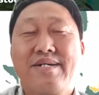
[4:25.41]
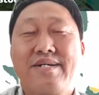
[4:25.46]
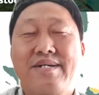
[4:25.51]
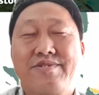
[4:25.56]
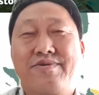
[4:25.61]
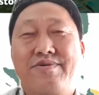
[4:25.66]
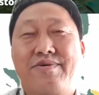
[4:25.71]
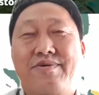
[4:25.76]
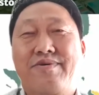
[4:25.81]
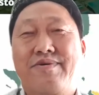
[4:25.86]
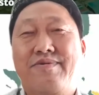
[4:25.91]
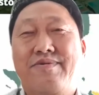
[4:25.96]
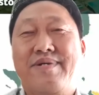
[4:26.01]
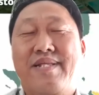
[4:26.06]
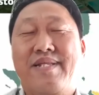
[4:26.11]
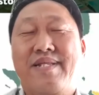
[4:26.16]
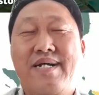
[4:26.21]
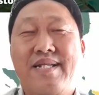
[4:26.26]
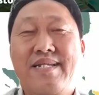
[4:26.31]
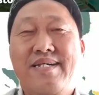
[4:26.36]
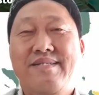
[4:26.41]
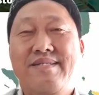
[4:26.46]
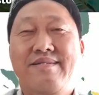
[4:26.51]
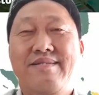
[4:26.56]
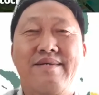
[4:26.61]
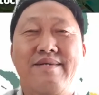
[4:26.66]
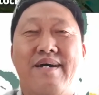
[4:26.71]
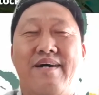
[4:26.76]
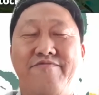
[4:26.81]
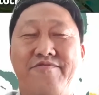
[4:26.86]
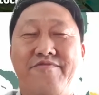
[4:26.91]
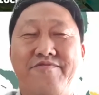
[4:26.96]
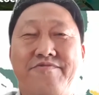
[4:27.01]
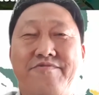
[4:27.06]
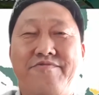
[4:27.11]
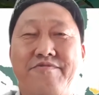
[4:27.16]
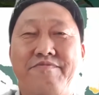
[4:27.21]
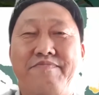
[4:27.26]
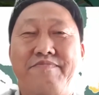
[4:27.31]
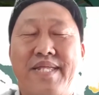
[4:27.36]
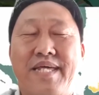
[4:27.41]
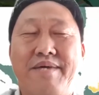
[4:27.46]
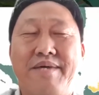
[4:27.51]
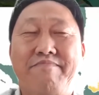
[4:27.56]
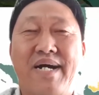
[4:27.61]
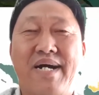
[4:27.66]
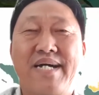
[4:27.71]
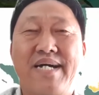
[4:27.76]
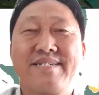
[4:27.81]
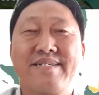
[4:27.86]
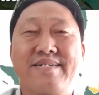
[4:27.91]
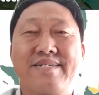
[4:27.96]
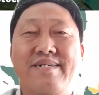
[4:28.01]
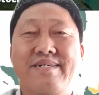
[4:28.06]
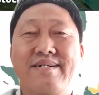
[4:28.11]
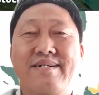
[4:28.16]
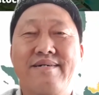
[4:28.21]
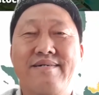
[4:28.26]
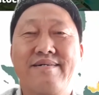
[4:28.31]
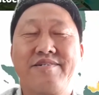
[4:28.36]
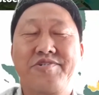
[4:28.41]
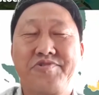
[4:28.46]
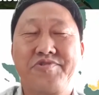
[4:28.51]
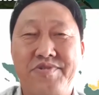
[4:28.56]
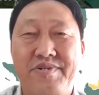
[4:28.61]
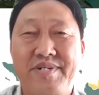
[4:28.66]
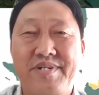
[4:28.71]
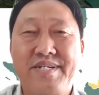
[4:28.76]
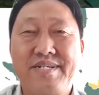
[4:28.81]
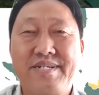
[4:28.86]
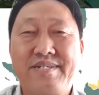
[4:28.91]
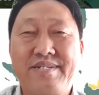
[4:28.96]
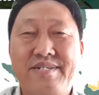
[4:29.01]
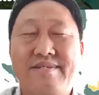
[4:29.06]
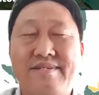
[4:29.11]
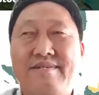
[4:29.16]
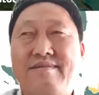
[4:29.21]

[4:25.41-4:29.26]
So we really have to minimize uh, injuries.